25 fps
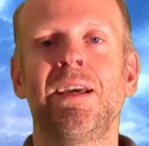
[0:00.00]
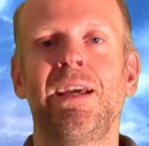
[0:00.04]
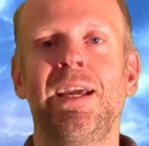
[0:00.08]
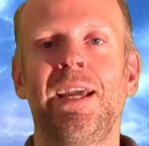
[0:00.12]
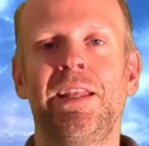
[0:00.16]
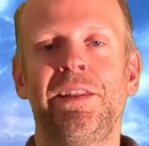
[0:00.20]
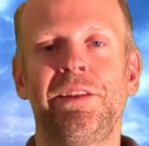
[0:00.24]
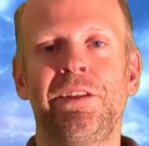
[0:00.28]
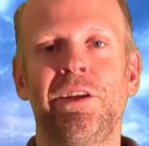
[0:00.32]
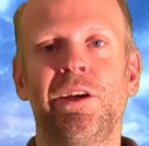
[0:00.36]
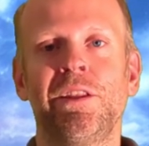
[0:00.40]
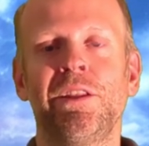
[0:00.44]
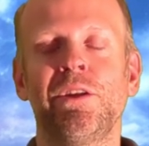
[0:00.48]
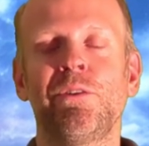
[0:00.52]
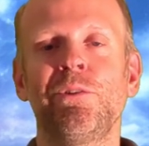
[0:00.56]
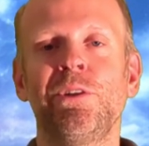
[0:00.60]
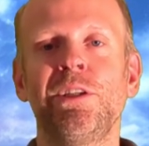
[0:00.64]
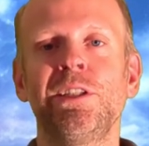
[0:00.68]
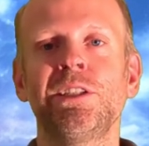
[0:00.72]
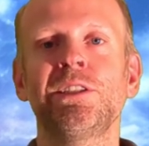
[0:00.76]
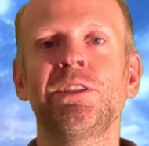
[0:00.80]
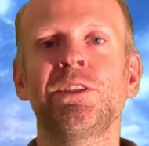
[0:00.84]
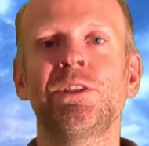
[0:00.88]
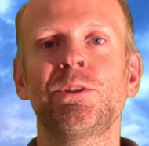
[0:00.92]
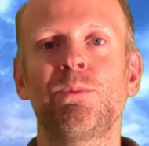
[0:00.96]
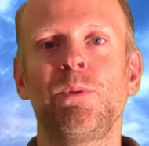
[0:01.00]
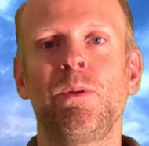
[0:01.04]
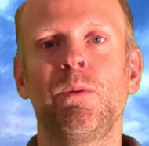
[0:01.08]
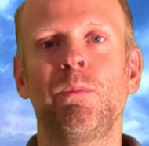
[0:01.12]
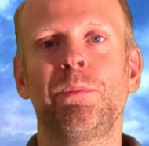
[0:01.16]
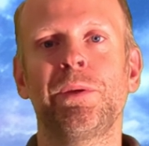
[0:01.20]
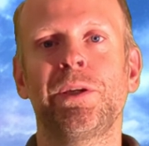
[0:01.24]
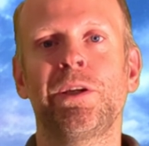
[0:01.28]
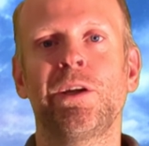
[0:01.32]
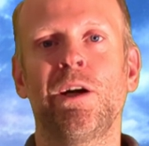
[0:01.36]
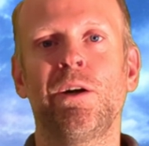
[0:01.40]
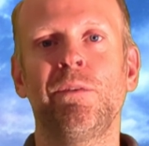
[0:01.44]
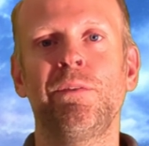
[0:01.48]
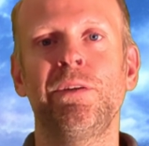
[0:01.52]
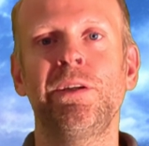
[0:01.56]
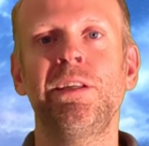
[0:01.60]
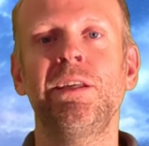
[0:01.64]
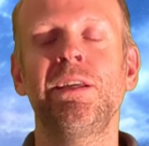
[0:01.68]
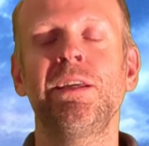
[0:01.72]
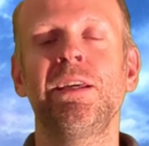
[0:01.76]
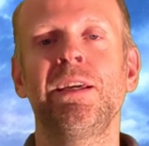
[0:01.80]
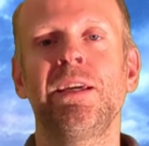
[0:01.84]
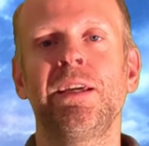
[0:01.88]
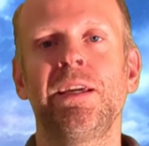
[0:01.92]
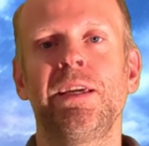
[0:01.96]
And the other reasons will be covered
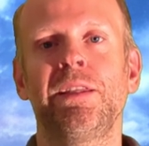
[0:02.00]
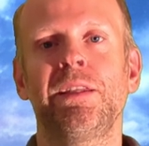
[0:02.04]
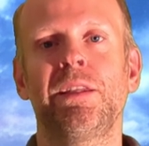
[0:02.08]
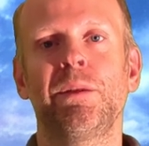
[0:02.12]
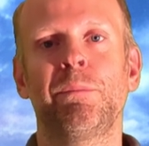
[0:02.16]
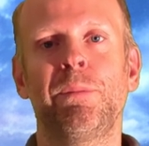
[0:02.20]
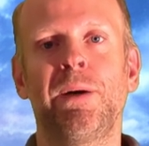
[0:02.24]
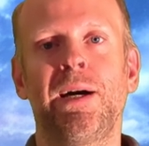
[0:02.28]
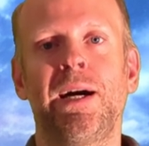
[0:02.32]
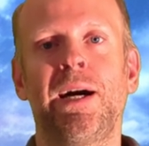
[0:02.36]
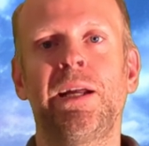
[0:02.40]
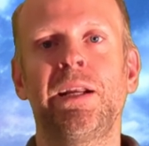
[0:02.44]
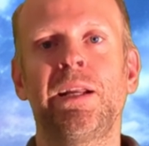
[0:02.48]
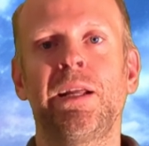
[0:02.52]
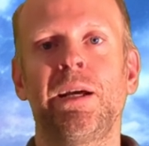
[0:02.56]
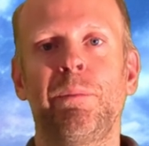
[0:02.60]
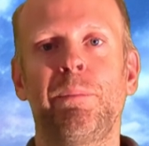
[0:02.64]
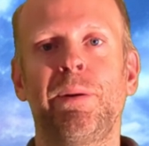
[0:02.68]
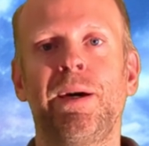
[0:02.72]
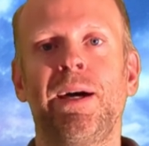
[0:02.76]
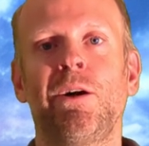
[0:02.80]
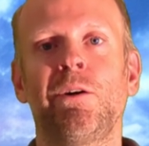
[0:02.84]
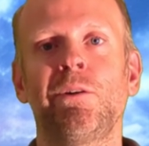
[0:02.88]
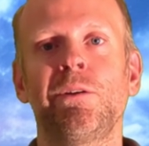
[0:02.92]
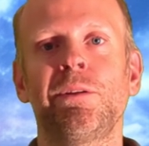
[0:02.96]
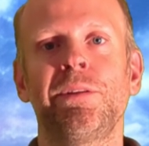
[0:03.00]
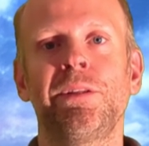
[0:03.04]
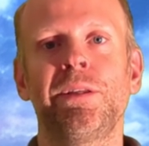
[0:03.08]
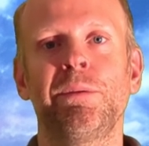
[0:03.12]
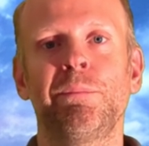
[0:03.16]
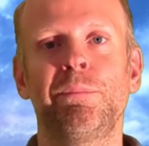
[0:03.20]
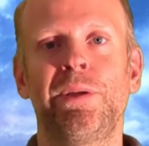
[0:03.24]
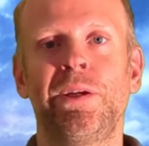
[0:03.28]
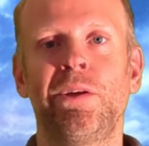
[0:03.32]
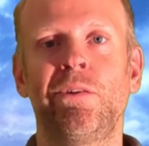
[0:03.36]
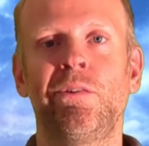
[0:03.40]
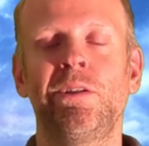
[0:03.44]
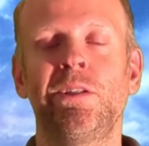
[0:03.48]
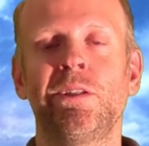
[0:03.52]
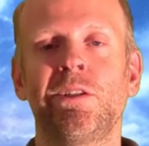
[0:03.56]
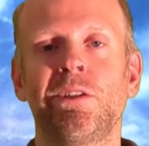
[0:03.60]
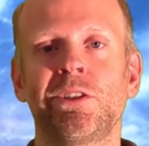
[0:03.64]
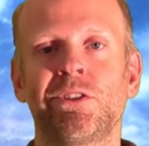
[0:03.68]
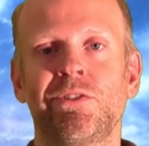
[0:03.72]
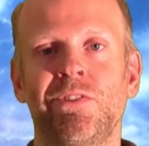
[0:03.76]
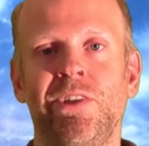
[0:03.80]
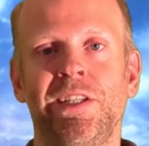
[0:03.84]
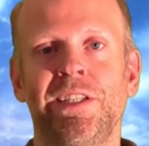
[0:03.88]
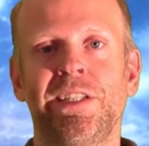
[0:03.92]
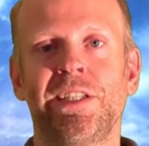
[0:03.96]
in the part about the Imperial
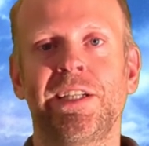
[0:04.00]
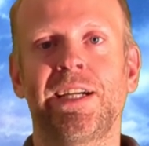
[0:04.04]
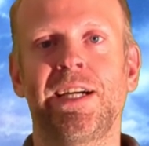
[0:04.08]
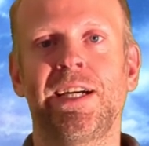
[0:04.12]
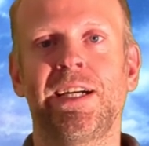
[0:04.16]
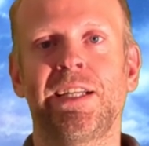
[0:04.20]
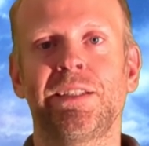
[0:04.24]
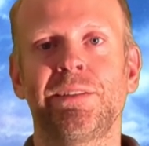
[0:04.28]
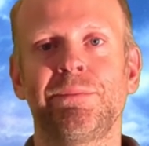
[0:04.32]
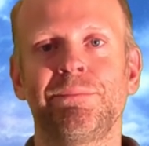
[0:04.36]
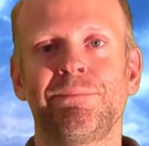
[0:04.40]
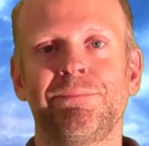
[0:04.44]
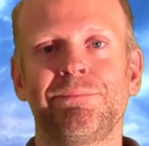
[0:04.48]
strategy card.